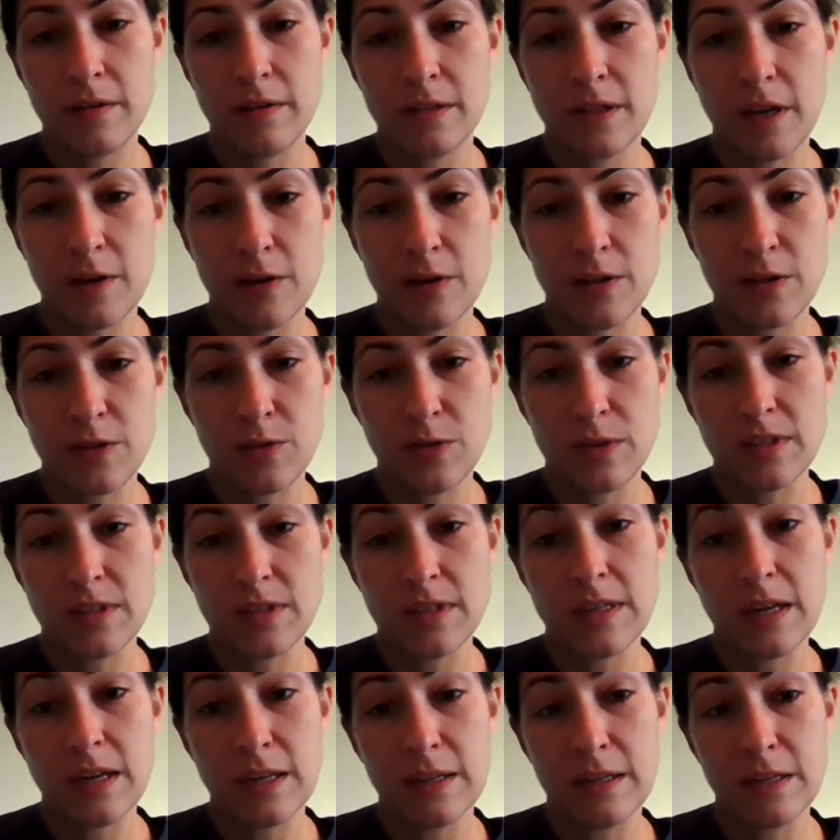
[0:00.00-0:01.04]
Scary Stories to
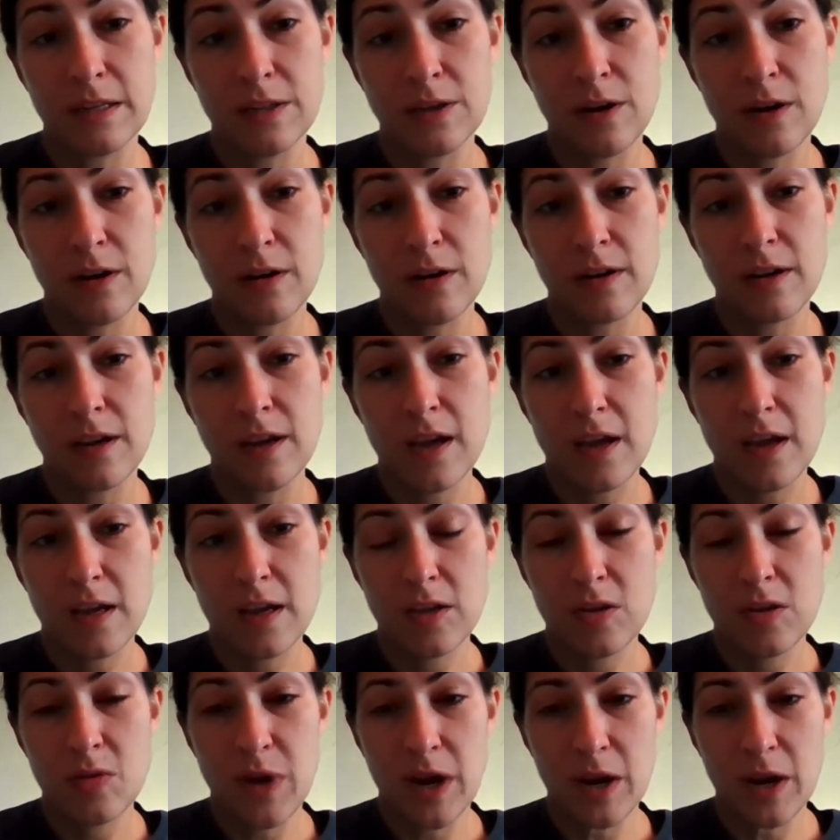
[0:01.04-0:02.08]
Tell in the Dark,
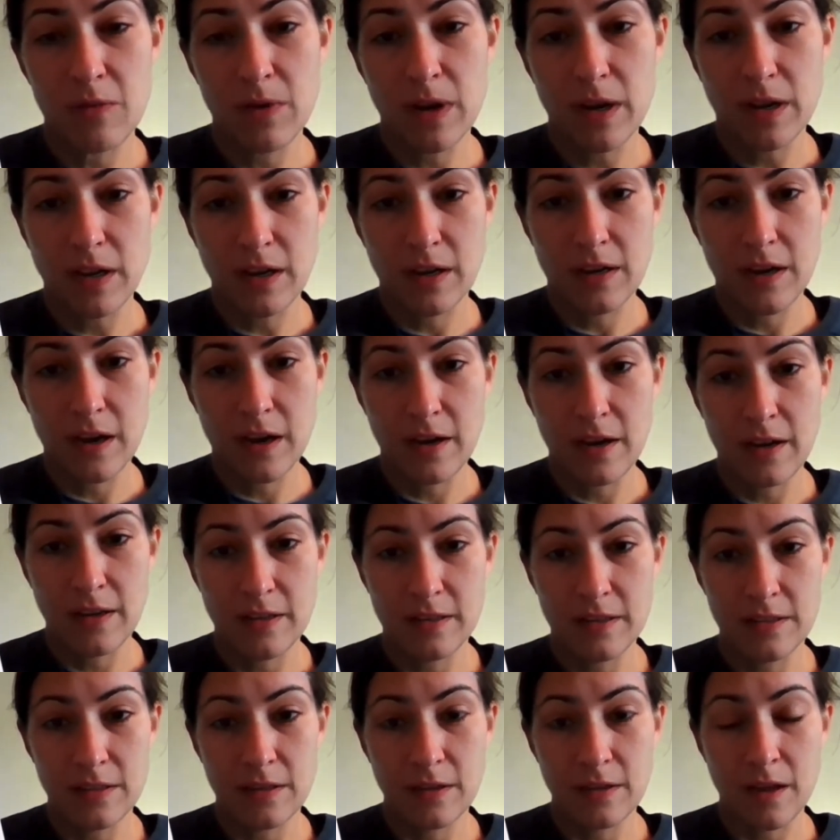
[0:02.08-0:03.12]
you might
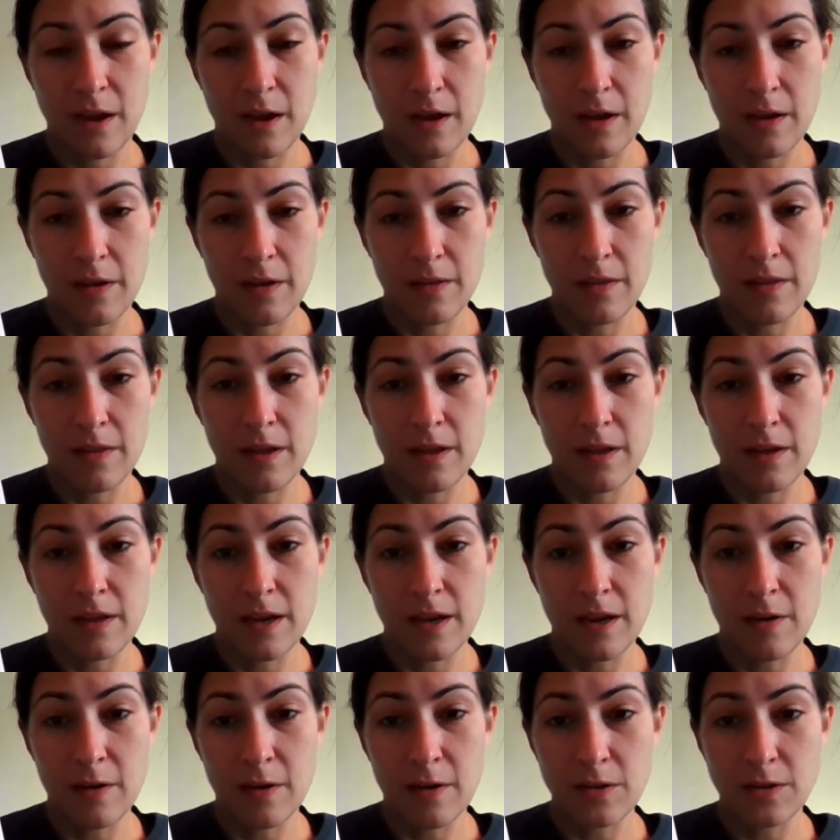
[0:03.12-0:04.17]
recognize the
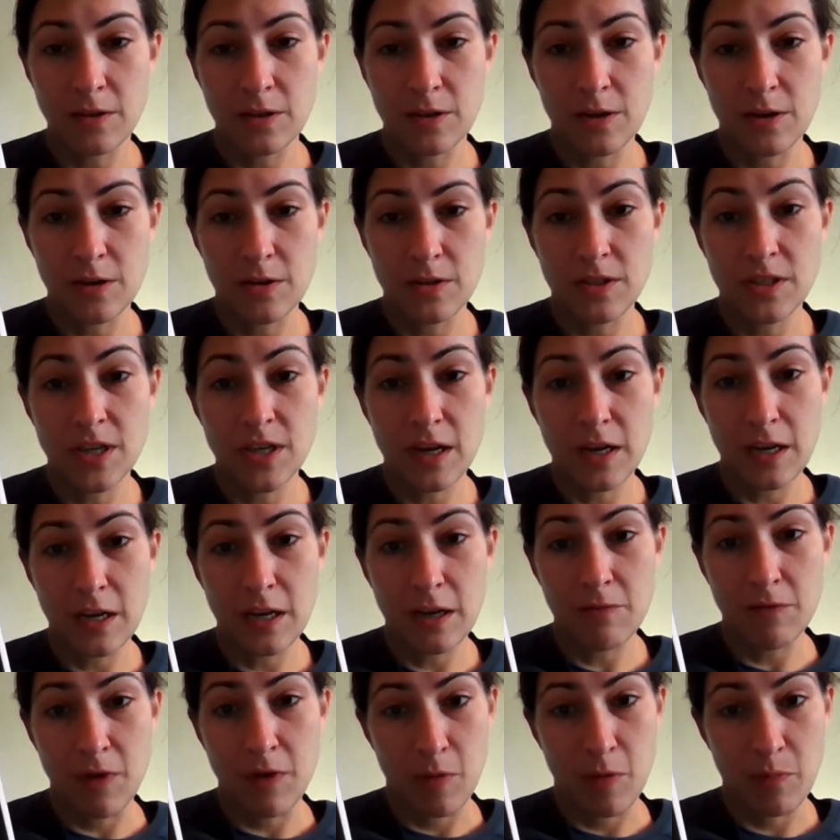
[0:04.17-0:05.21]
character
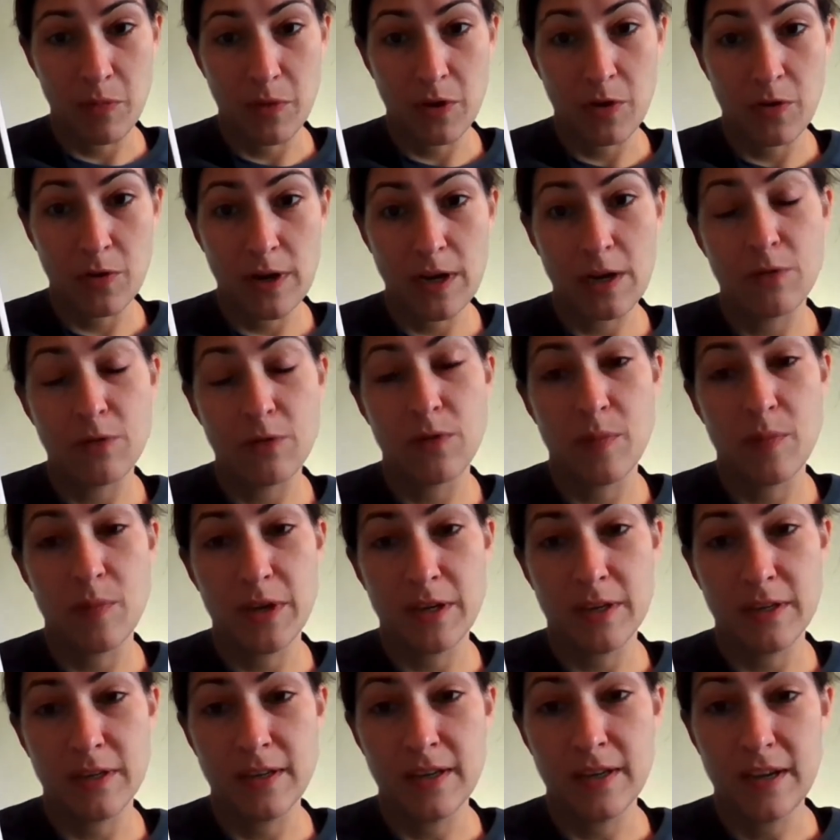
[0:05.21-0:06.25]
Jenny from The Green
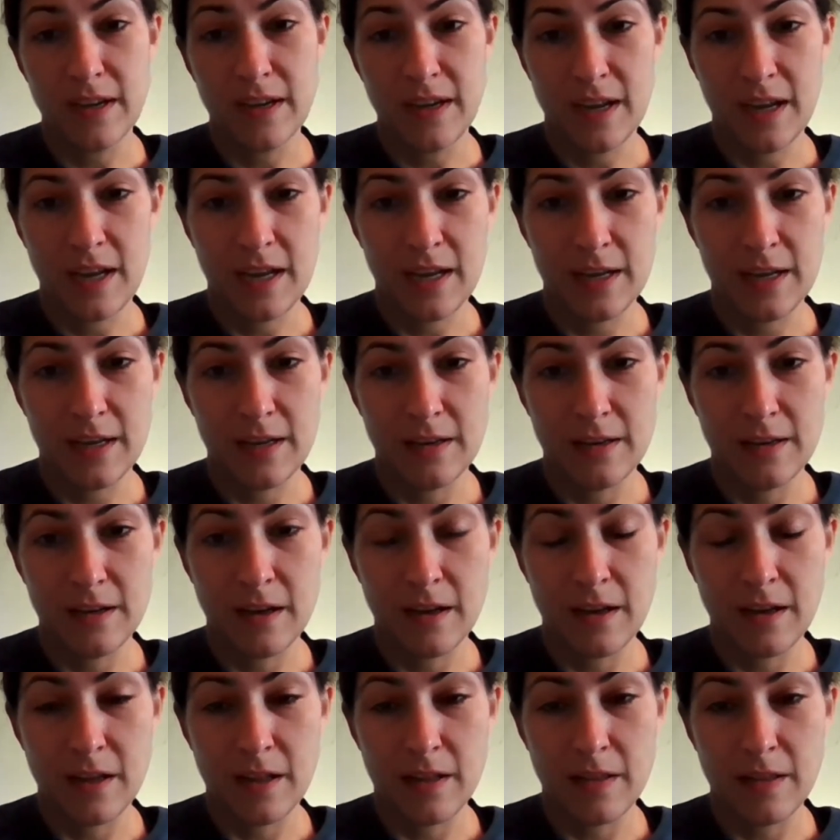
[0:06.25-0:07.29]
Ribbon in
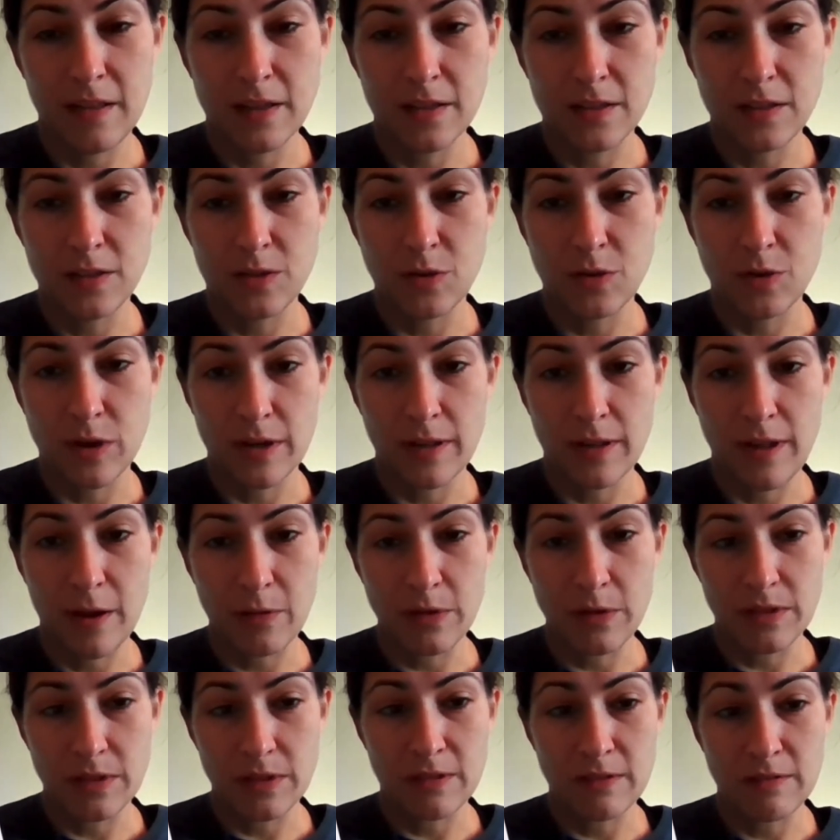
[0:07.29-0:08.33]
this story that
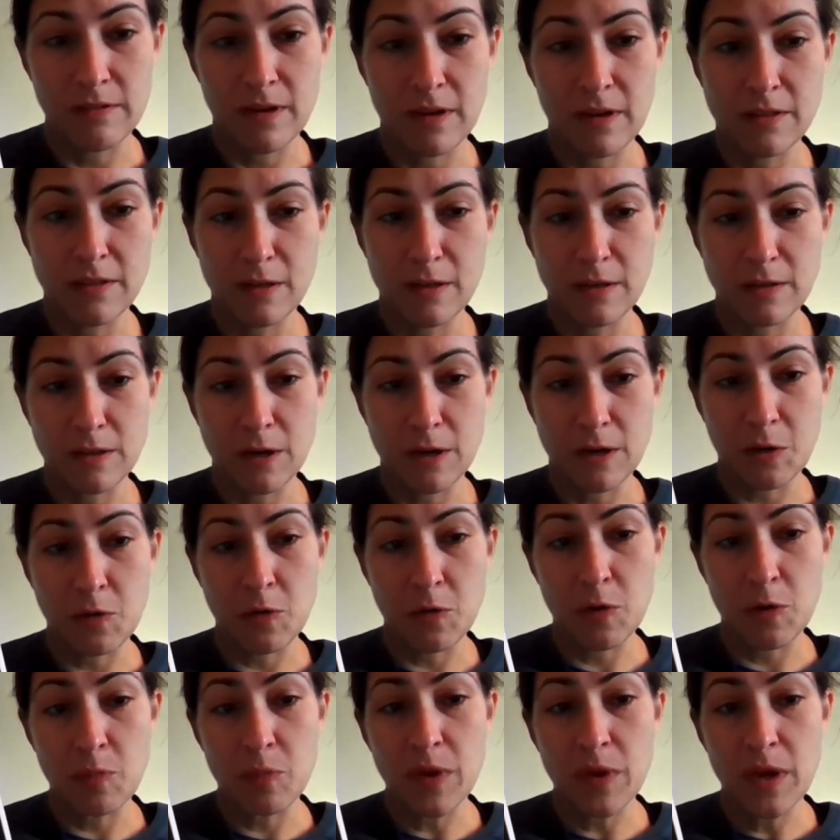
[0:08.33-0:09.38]
was in A Dark, Dark
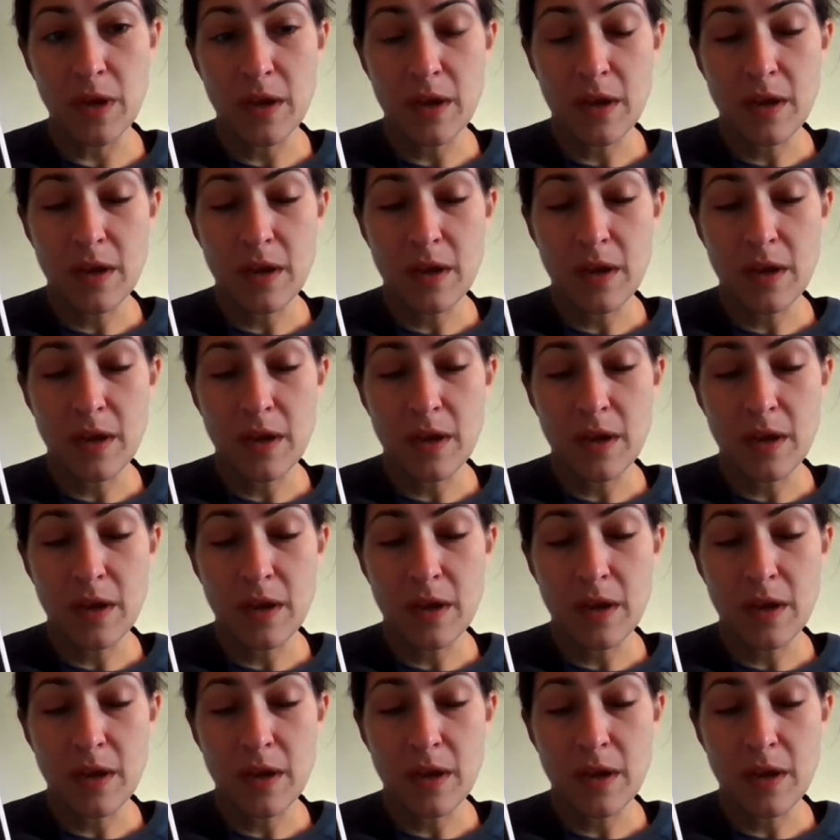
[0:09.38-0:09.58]
Room.